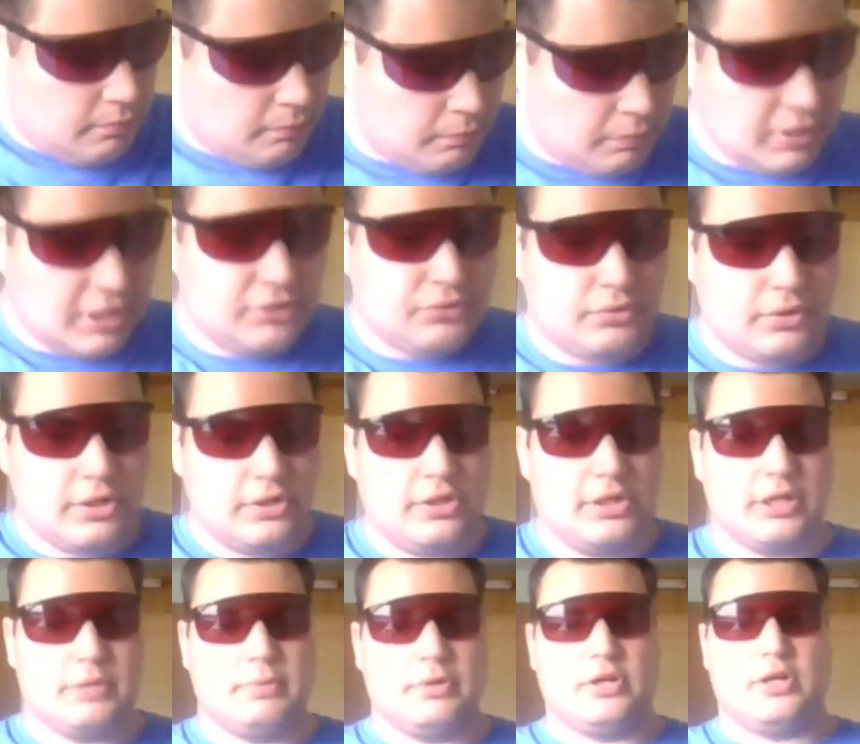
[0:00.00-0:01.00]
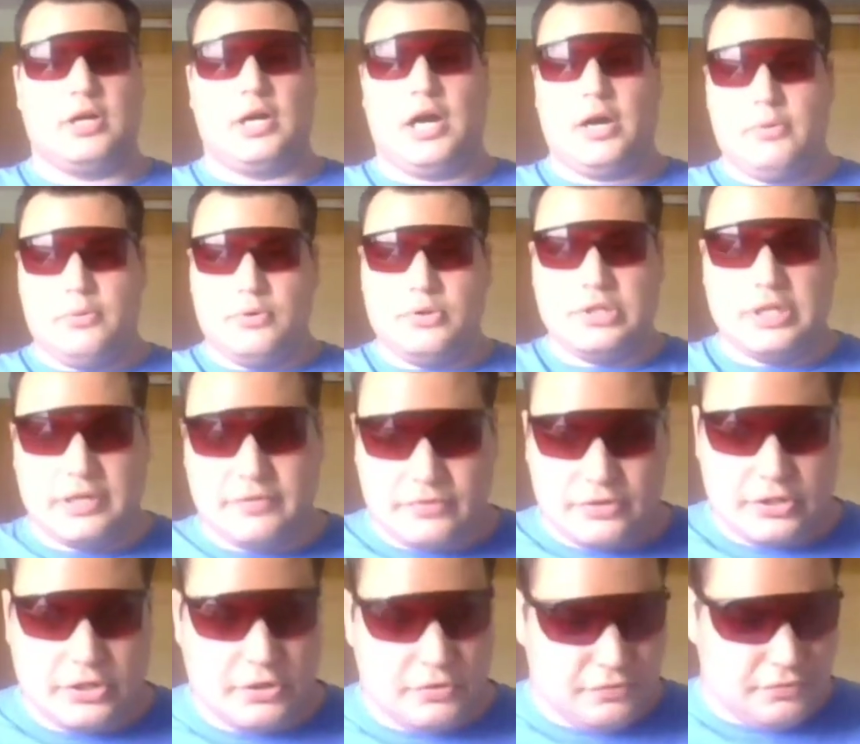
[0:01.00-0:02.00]
But that's what I like about it. I will never
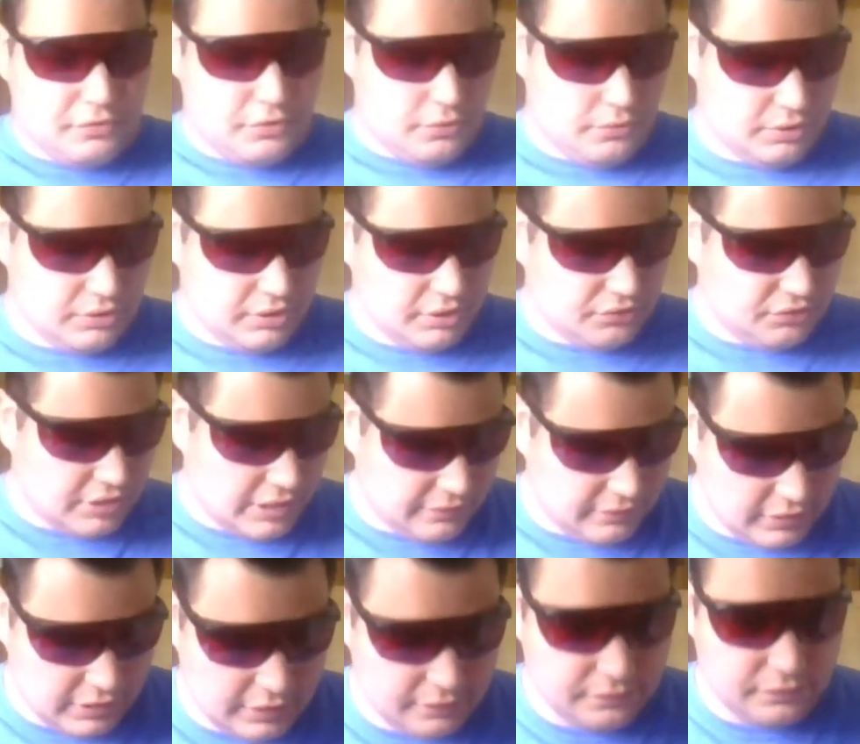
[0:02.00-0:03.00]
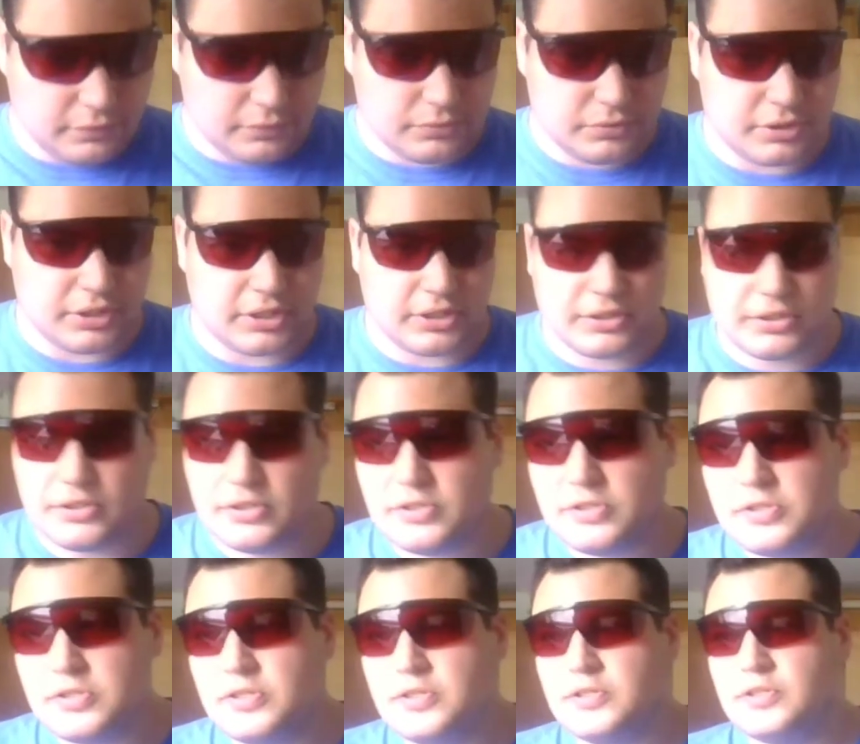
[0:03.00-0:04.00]
get a phone that doesn't have a headphone jack.
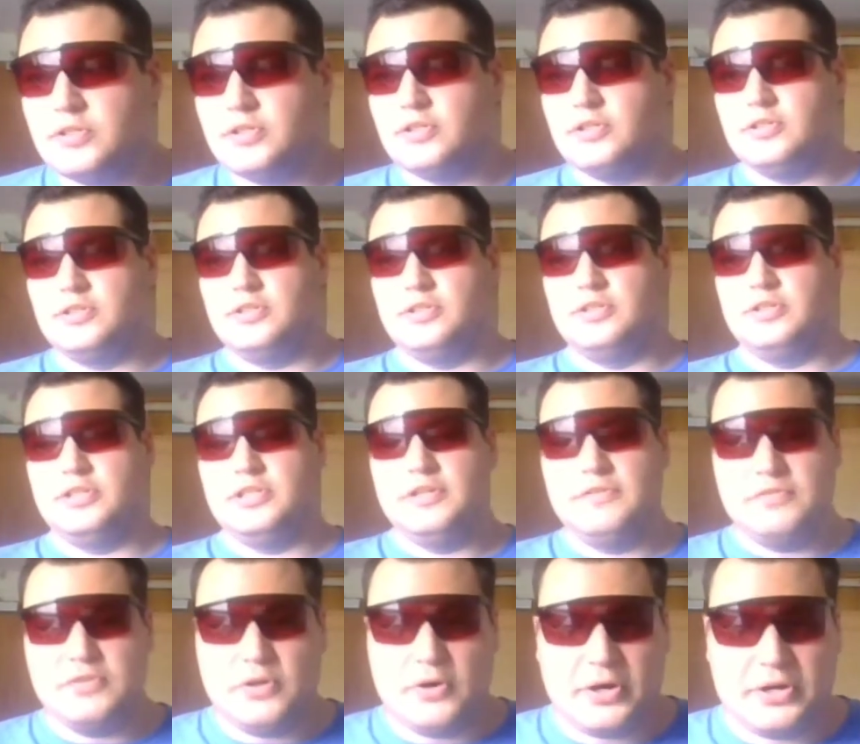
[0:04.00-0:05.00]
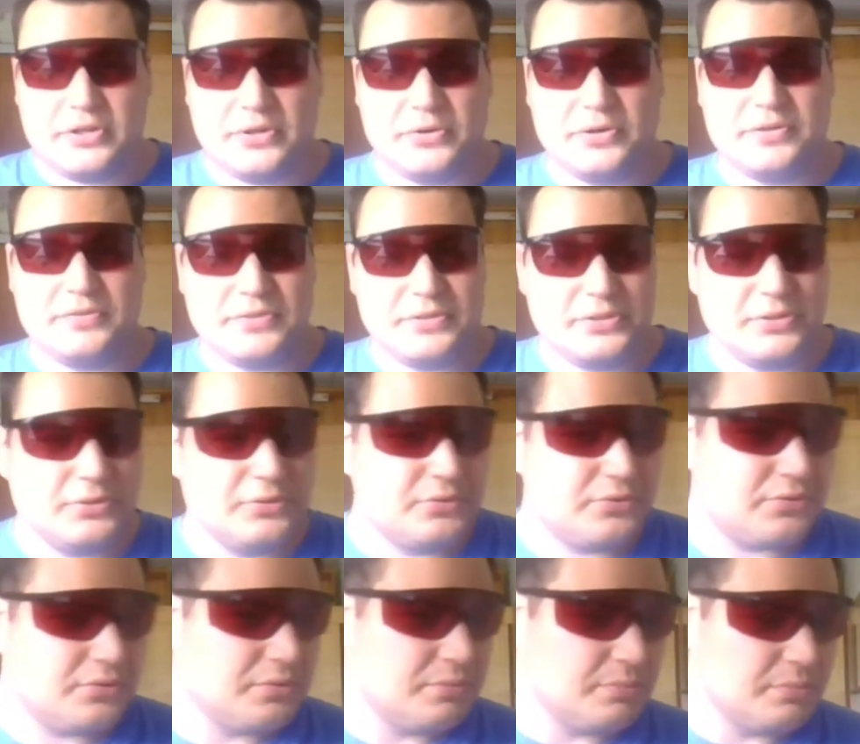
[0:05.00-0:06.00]
Even though I don't even
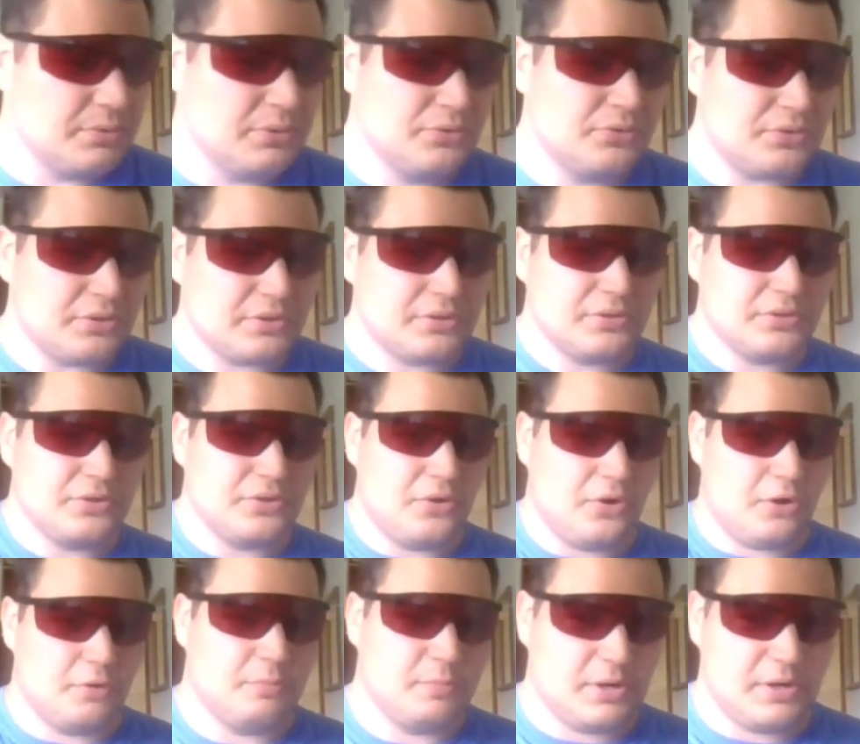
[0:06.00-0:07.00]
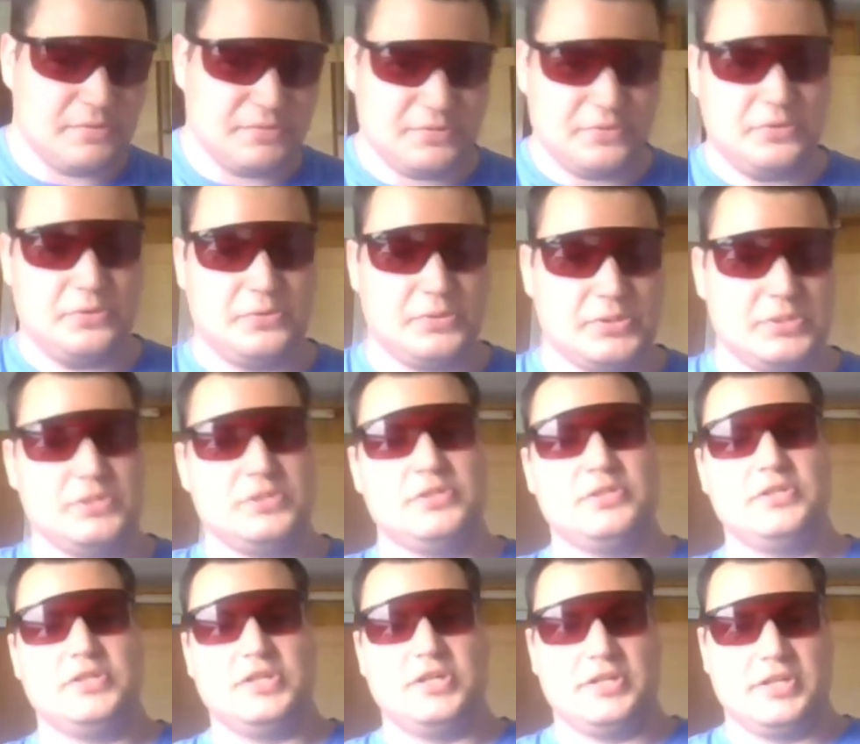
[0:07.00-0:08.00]
use music on my phone.
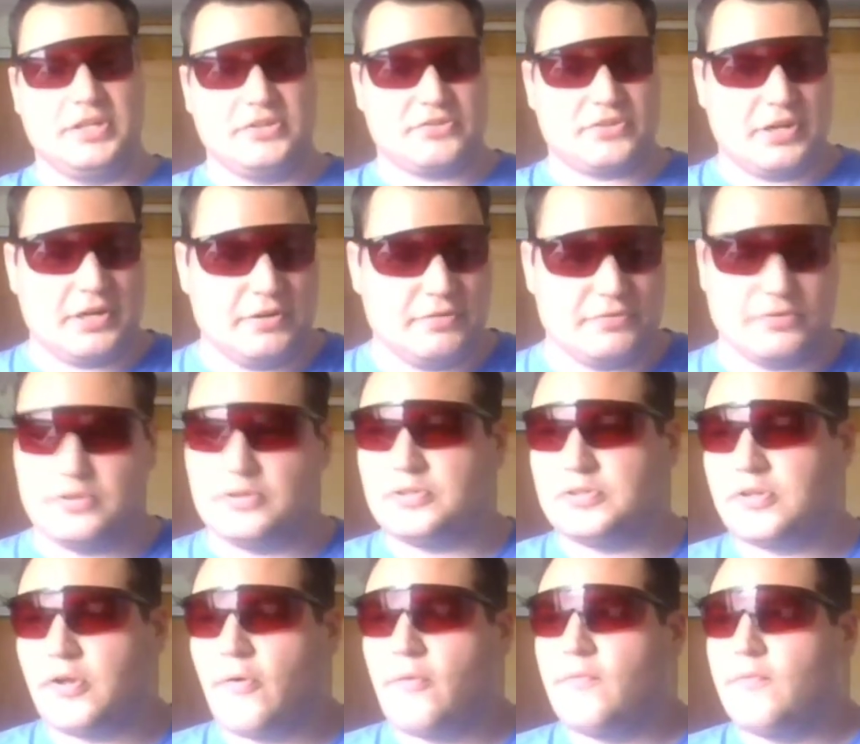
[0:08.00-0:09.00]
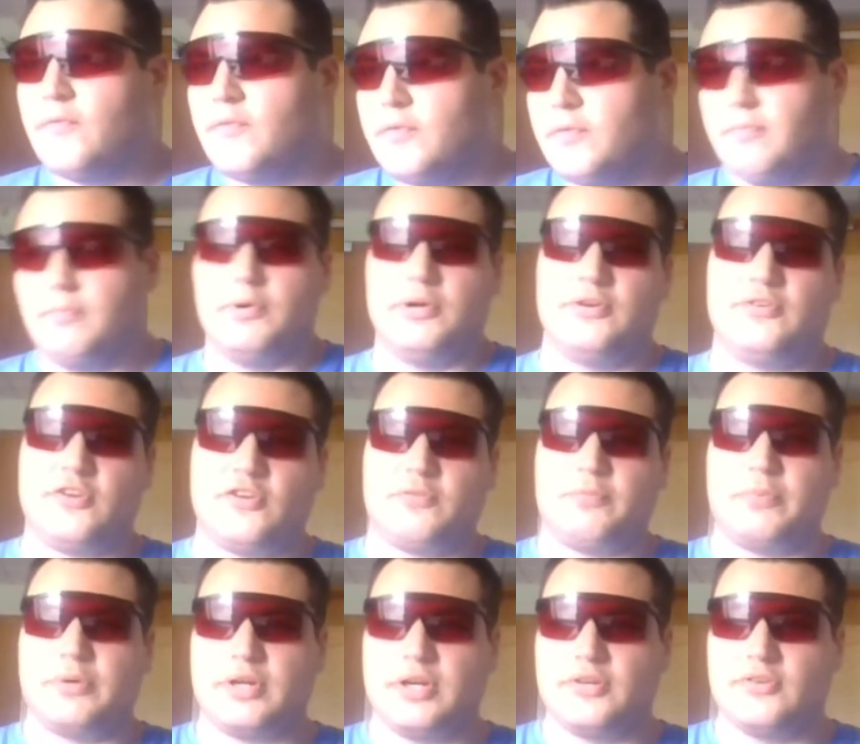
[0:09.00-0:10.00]
And that's kind of fun. But it's just
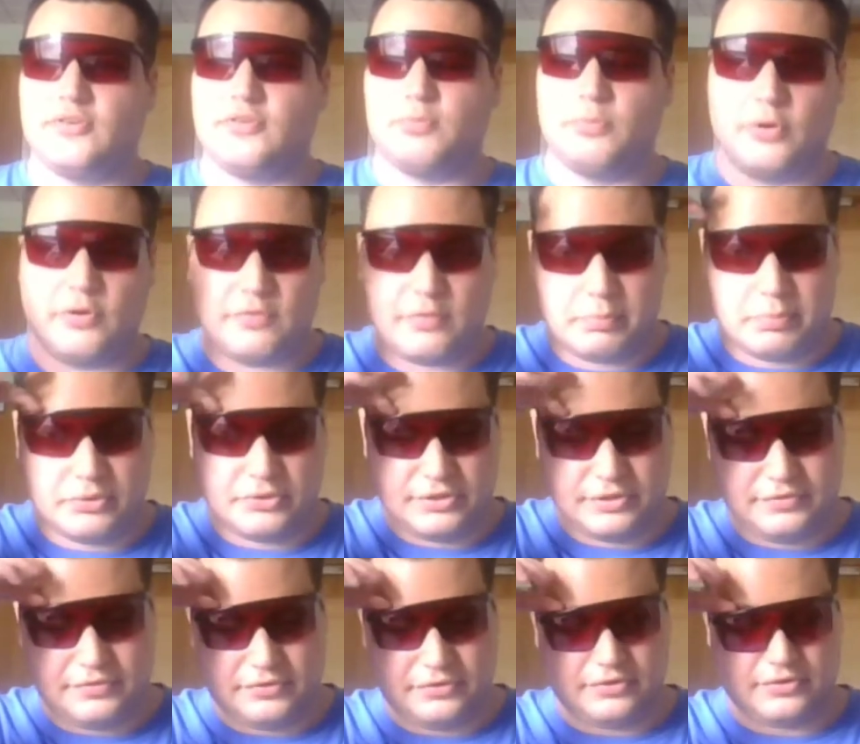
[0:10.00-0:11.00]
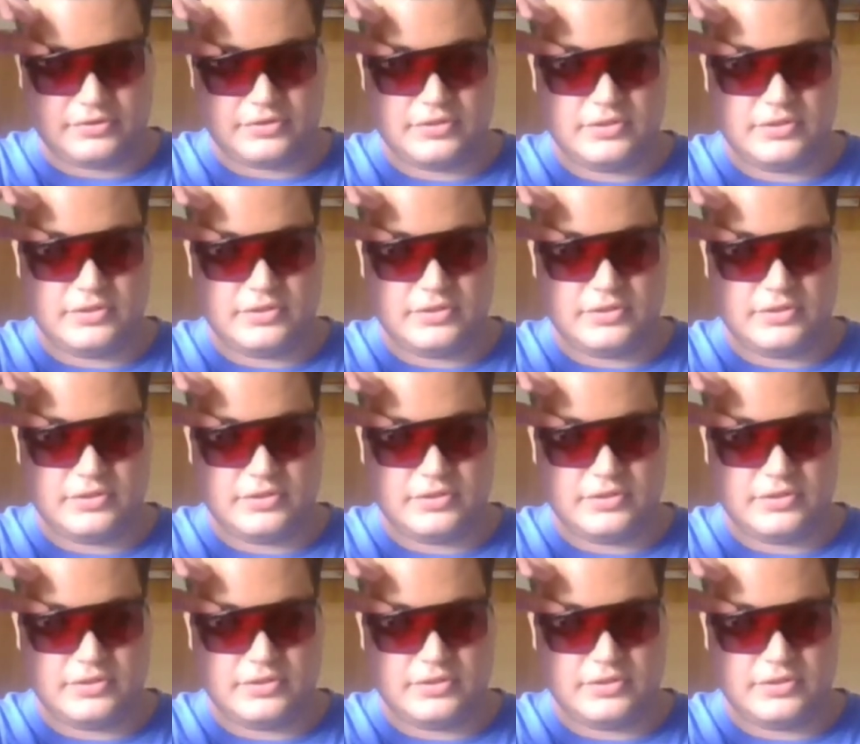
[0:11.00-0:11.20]
because it's more of a belief thing.